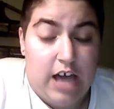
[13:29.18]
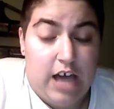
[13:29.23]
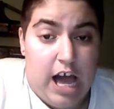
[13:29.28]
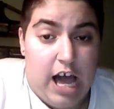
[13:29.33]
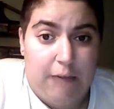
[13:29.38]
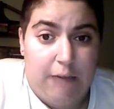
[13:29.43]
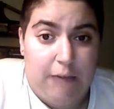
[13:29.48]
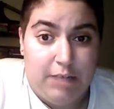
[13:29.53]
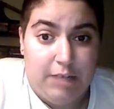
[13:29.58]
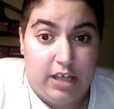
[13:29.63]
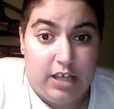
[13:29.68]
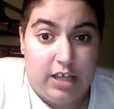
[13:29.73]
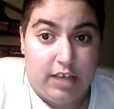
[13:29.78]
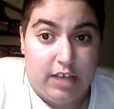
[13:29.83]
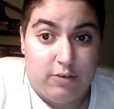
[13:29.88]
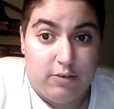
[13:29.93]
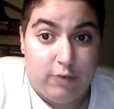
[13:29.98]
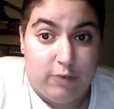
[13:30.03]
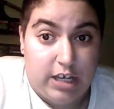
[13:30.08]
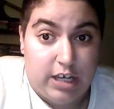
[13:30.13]
I'm going to end
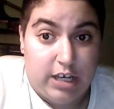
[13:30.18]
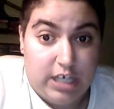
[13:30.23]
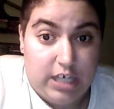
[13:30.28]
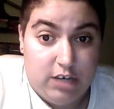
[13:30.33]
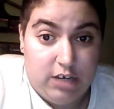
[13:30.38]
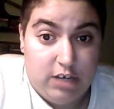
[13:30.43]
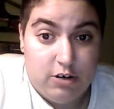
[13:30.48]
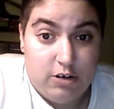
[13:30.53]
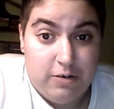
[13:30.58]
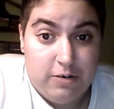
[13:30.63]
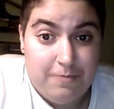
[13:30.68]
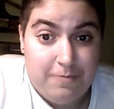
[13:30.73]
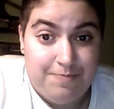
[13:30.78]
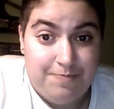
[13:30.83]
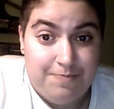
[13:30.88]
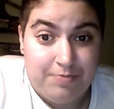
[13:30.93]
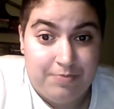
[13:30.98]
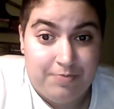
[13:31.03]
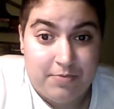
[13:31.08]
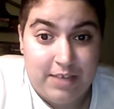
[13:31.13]
it right here.
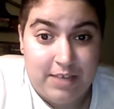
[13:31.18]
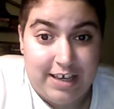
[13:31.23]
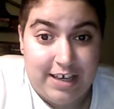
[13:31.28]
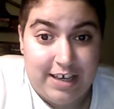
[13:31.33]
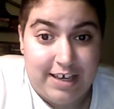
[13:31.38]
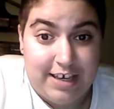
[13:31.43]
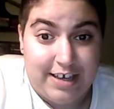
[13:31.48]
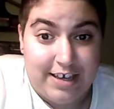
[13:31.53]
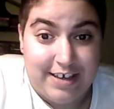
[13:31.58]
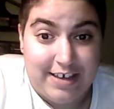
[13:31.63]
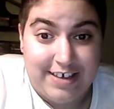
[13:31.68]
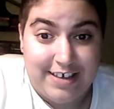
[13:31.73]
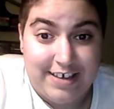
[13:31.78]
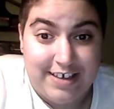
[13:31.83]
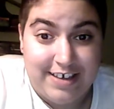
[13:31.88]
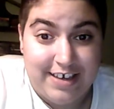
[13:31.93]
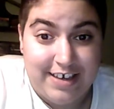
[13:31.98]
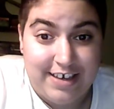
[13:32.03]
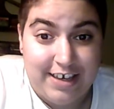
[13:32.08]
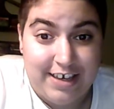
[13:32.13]
Uh,
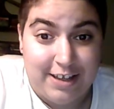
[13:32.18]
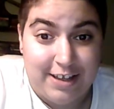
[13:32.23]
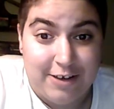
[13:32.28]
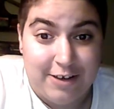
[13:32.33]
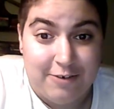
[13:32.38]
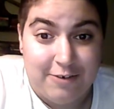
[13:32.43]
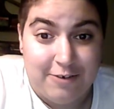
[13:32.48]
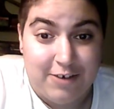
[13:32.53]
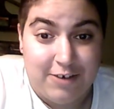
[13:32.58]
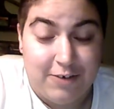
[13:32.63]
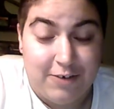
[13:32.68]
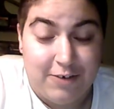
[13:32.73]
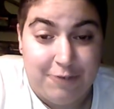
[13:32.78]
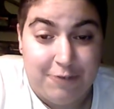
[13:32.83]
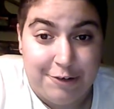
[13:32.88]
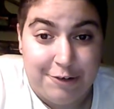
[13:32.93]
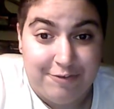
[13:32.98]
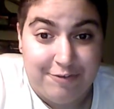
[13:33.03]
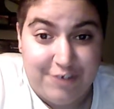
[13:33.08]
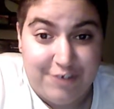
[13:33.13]
you know, you've
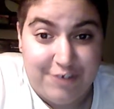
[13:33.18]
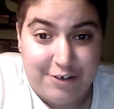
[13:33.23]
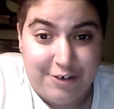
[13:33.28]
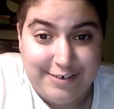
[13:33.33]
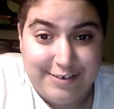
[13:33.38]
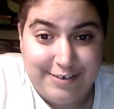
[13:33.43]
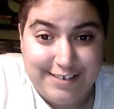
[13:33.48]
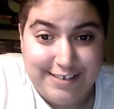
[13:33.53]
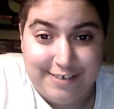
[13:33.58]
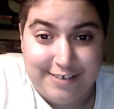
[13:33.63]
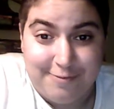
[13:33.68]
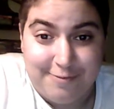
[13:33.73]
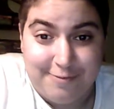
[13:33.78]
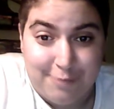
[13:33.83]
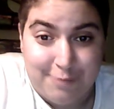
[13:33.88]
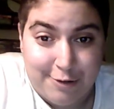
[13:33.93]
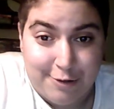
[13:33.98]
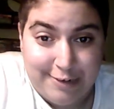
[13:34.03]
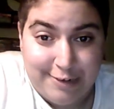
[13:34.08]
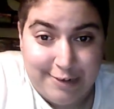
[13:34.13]
heard it first. This is
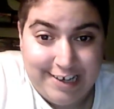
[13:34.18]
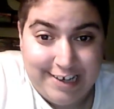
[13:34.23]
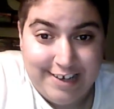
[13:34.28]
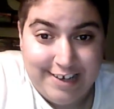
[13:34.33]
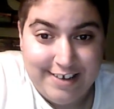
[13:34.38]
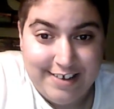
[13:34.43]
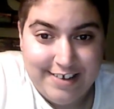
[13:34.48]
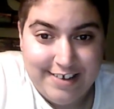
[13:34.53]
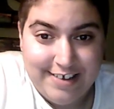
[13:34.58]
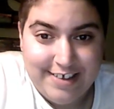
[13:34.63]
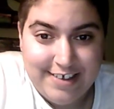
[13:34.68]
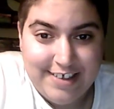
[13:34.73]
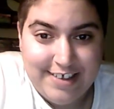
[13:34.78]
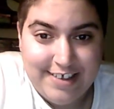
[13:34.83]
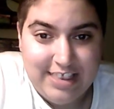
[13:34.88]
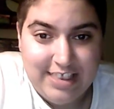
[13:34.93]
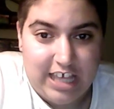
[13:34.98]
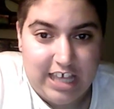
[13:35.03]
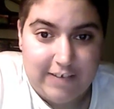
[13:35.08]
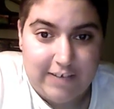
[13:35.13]
Brody.
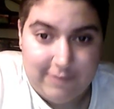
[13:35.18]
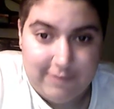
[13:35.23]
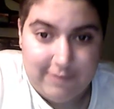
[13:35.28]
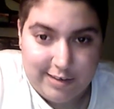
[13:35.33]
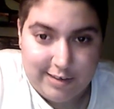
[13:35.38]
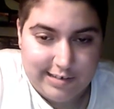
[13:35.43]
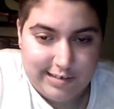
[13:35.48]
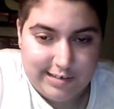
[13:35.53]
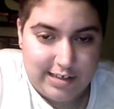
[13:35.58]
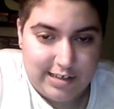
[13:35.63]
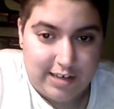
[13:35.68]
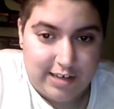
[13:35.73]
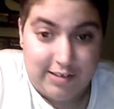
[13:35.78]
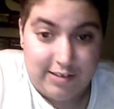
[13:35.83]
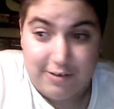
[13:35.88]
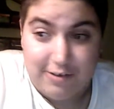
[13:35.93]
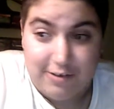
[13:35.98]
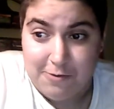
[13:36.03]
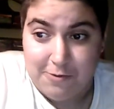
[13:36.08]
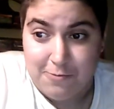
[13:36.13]
Thanks for listening
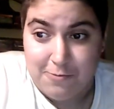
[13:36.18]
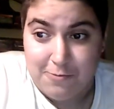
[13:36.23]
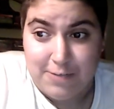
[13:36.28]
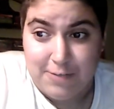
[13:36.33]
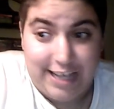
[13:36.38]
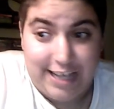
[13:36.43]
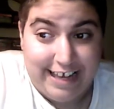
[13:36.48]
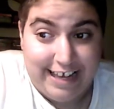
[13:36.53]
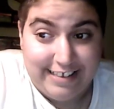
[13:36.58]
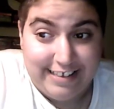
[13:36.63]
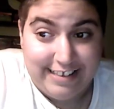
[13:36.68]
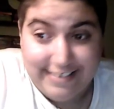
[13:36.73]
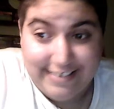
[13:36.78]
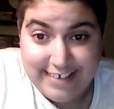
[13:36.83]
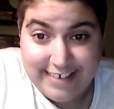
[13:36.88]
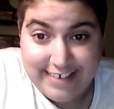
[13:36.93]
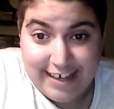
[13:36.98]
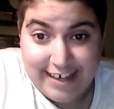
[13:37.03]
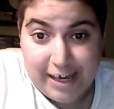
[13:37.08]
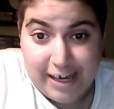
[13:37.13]
to what I had to
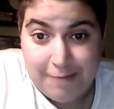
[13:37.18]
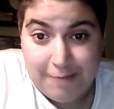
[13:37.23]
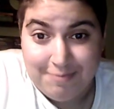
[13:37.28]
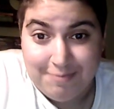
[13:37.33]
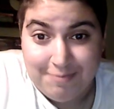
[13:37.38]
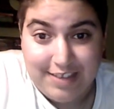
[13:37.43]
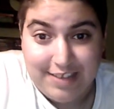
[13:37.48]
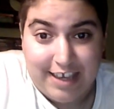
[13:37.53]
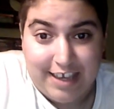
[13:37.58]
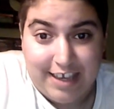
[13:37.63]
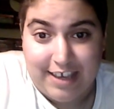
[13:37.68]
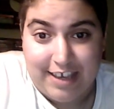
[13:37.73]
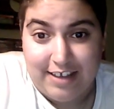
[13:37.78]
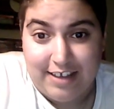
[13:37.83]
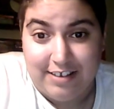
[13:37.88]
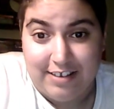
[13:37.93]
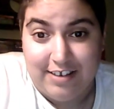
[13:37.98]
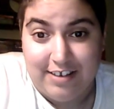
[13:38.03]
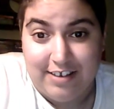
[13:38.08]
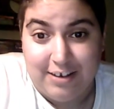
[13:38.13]
say,
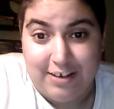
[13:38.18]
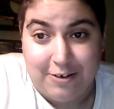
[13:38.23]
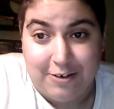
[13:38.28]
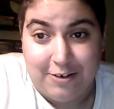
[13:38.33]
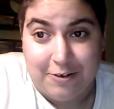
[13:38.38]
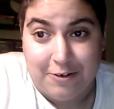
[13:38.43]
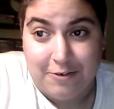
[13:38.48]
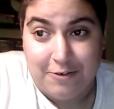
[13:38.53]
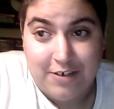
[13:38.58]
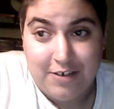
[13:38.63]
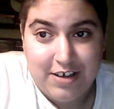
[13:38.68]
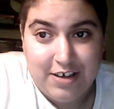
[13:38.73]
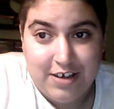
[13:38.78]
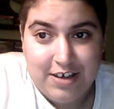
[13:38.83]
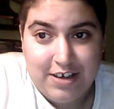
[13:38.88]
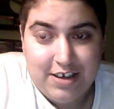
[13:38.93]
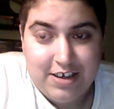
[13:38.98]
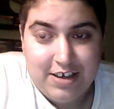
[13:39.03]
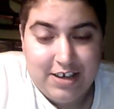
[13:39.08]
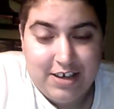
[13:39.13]
and you know,
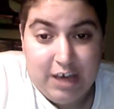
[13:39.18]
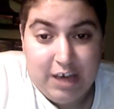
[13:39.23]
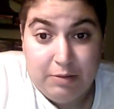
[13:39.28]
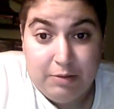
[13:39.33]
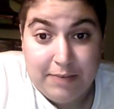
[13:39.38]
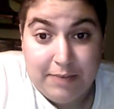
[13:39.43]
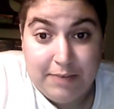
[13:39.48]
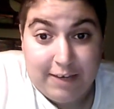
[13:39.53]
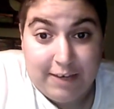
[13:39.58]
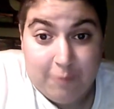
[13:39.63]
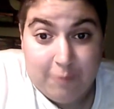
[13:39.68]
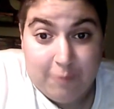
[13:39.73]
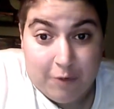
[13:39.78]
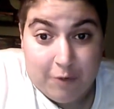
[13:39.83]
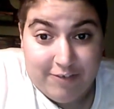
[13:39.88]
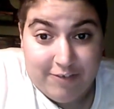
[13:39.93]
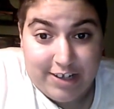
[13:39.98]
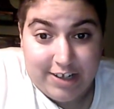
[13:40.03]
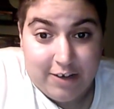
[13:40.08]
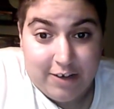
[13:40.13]
I'll be making more
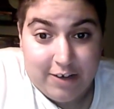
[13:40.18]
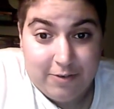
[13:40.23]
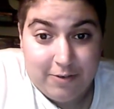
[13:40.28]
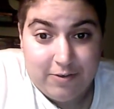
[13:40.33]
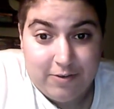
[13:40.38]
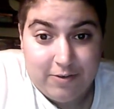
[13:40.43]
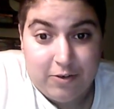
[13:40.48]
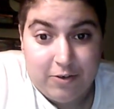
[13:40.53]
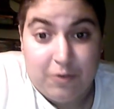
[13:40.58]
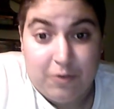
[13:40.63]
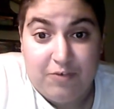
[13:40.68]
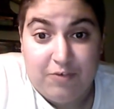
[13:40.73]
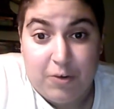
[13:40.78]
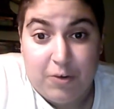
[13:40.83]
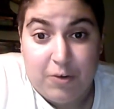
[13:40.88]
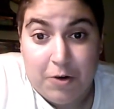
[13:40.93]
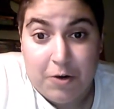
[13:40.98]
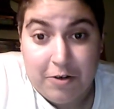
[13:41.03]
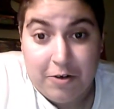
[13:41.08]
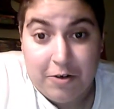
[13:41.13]
videos. So if you
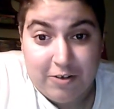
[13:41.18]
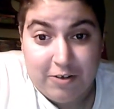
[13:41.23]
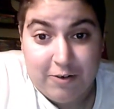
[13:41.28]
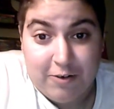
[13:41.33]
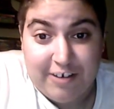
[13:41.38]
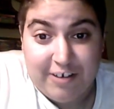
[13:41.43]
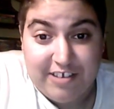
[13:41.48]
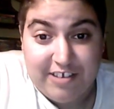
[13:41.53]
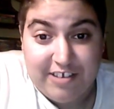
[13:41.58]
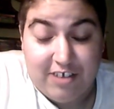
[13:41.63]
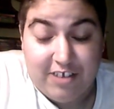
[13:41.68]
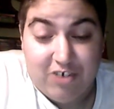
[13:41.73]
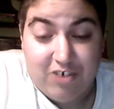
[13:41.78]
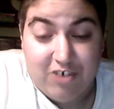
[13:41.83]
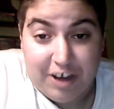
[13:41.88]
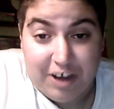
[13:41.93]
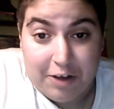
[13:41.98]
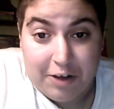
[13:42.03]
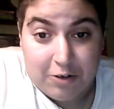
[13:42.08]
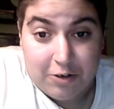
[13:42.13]
are interested,
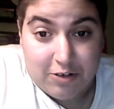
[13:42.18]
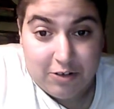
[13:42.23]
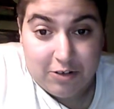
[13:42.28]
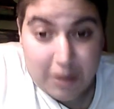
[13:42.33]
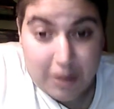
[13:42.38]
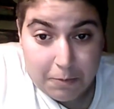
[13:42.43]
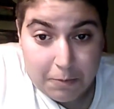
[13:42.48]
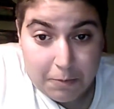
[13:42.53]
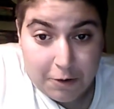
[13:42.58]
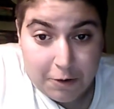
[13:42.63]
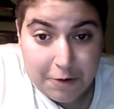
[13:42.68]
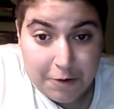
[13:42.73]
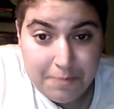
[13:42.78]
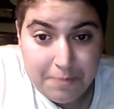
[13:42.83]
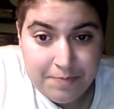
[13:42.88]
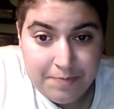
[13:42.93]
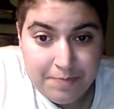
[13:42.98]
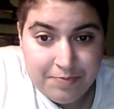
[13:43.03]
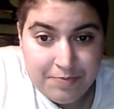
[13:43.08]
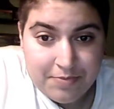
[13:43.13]
check out our Tumblr.
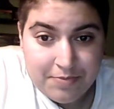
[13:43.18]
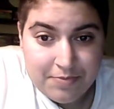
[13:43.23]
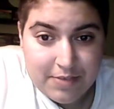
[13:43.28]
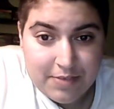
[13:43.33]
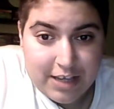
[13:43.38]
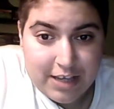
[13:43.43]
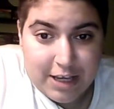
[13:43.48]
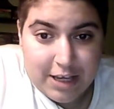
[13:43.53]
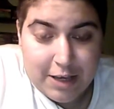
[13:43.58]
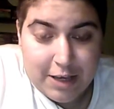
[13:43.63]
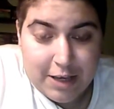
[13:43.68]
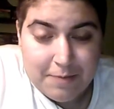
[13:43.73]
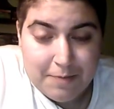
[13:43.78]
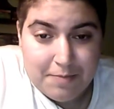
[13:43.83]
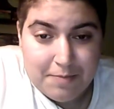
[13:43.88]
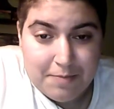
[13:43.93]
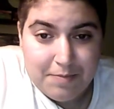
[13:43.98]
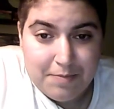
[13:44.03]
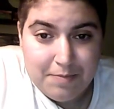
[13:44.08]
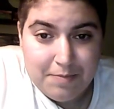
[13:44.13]

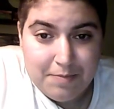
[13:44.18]
Um,